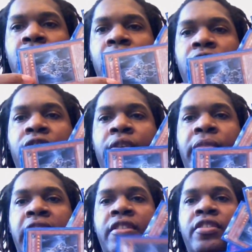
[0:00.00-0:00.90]
Another
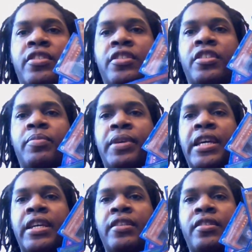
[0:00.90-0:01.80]
Grandmaster,
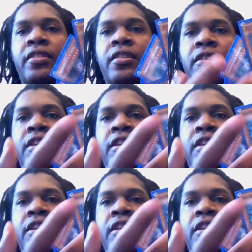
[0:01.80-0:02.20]
space.